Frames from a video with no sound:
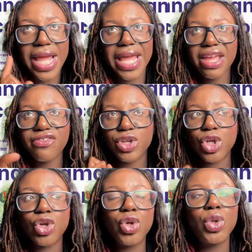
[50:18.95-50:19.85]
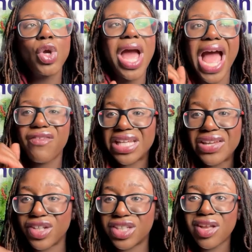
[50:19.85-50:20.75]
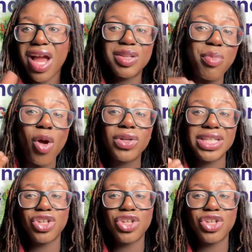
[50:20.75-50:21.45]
If you haven't even started posting,